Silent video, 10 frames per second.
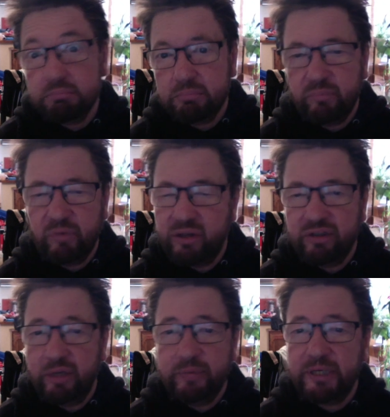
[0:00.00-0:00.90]
one of the
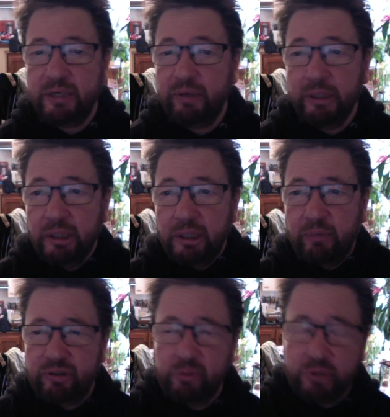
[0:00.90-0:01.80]
types anyway.
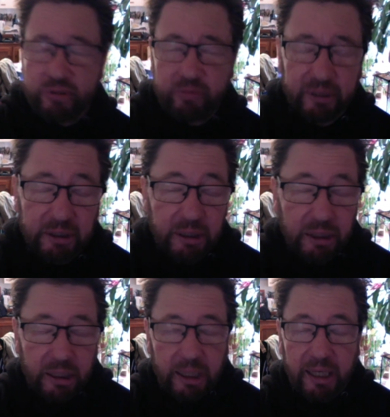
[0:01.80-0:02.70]
I'm not sure which one.
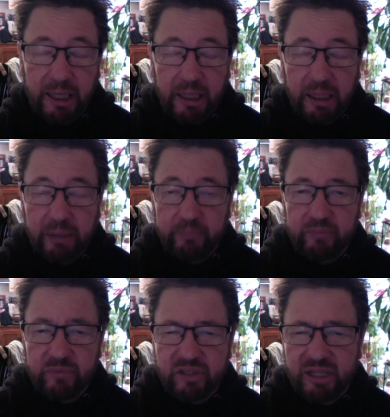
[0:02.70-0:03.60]

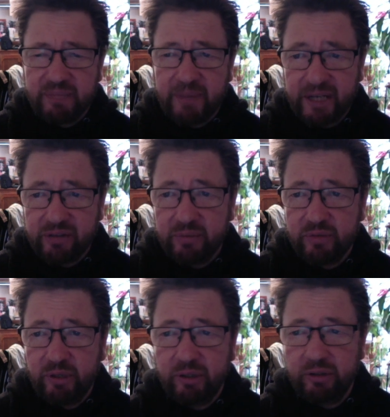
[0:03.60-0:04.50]
So there's Bactrim
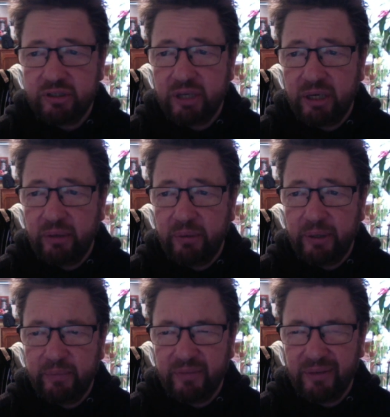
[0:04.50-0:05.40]
as well.
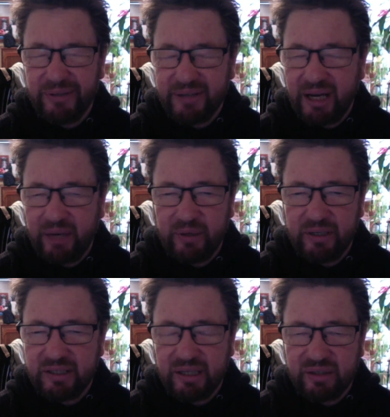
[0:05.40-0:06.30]
So that one's a hard one
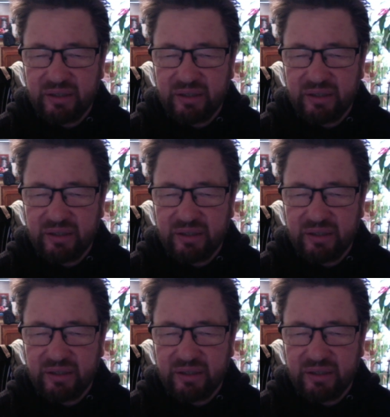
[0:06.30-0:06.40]
to take as